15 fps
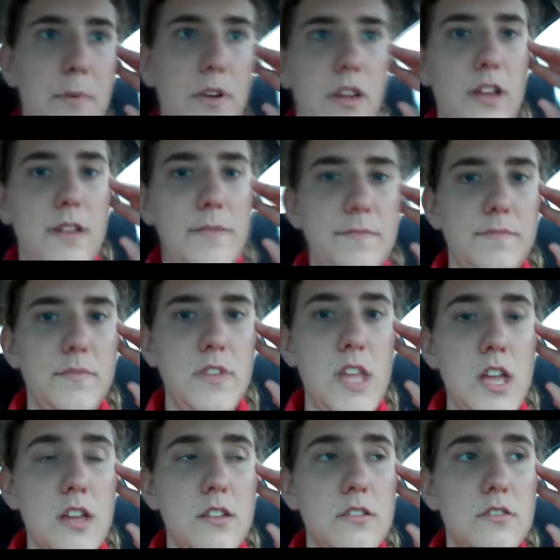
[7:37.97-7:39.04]
But
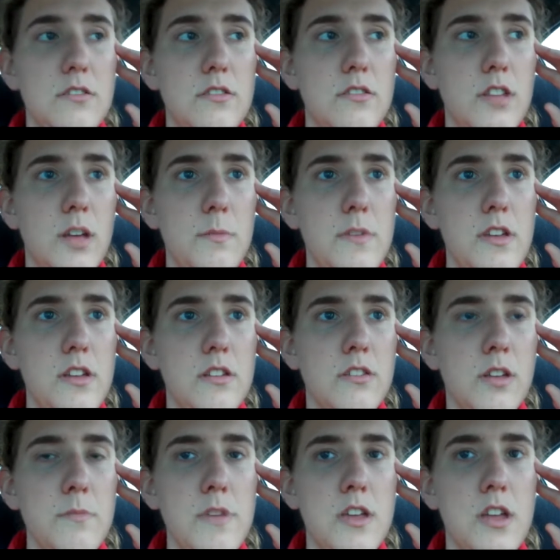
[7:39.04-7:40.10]
yeah, it's gonna be it's
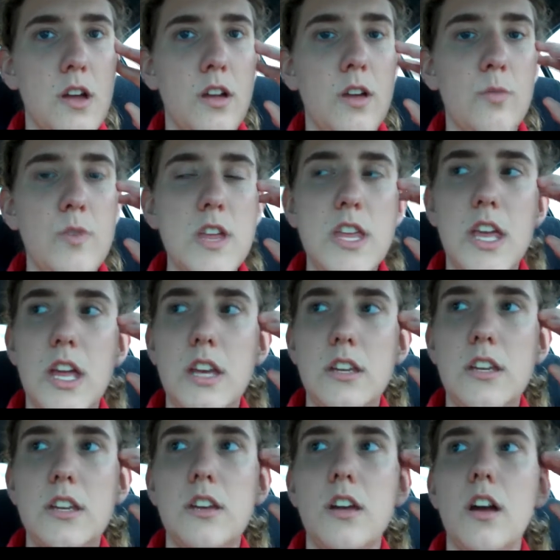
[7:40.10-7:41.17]
gonna be a good weekend,
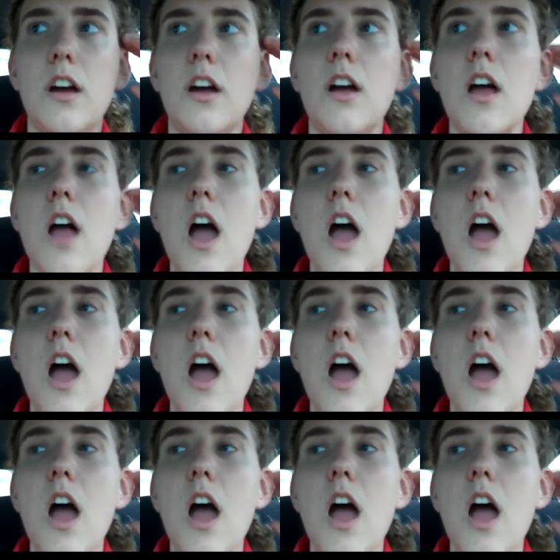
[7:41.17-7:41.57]
and uh,